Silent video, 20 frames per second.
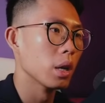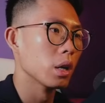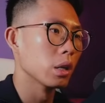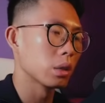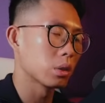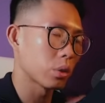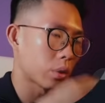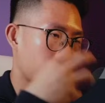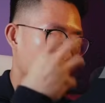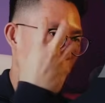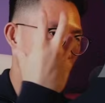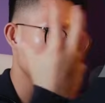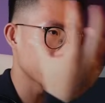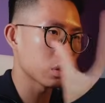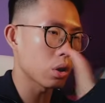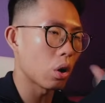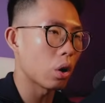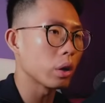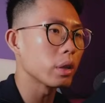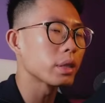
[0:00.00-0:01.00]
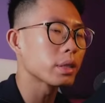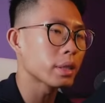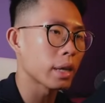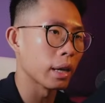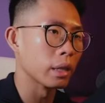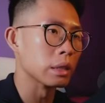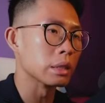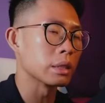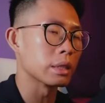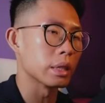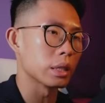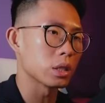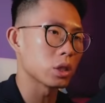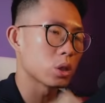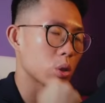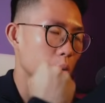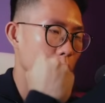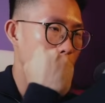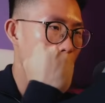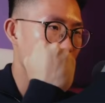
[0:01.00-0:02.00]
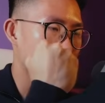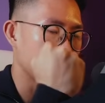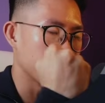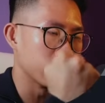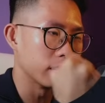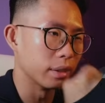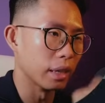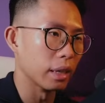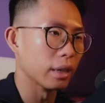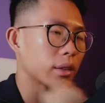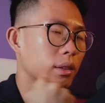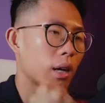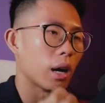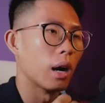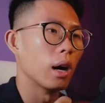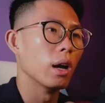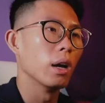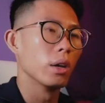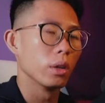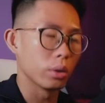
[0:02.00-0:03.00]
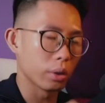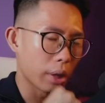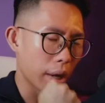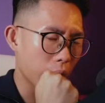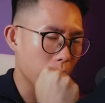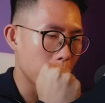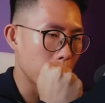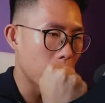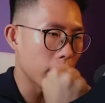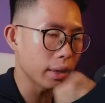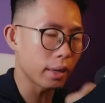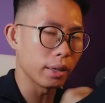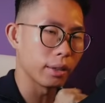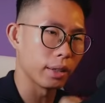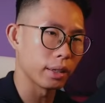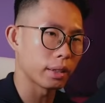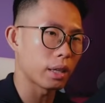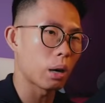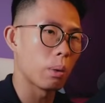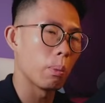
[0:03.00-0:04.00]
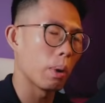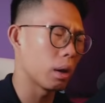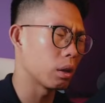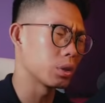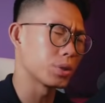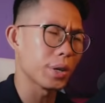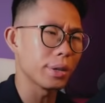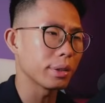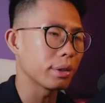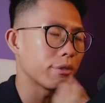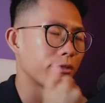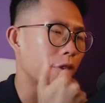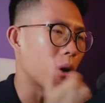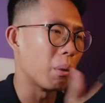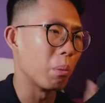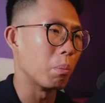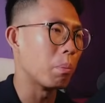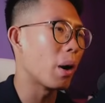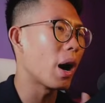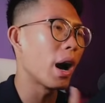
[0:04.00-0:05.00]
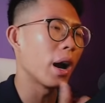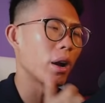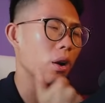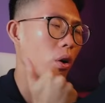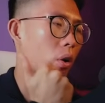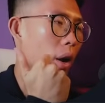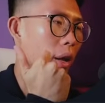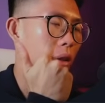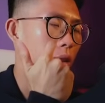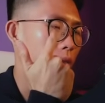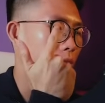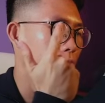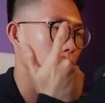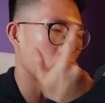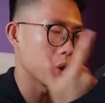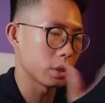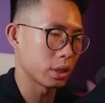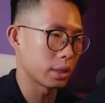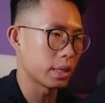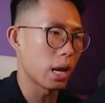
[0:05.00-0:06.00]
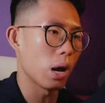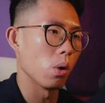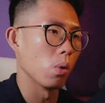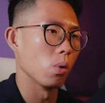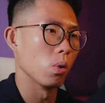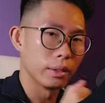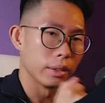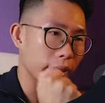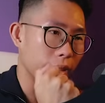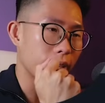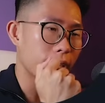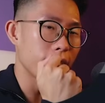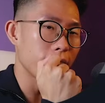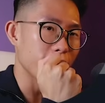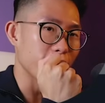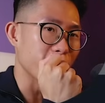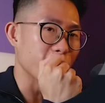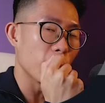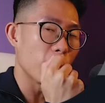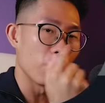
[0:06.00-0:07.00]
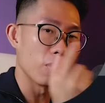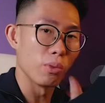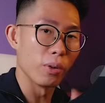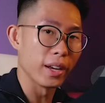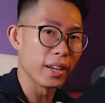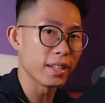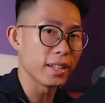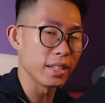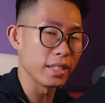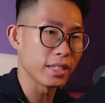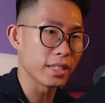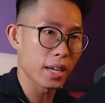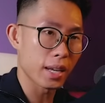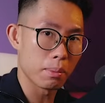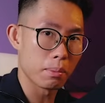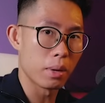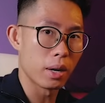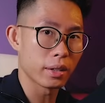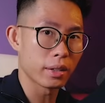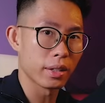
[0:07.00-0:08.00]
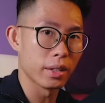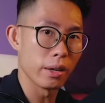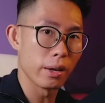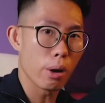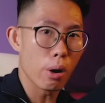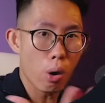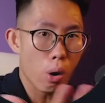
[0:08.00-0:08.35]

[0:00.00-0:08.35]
So you can use all these candlesticks to gather data, to gather market data, whether you should enter for a buy or enter for a sell. The key is already inside the market.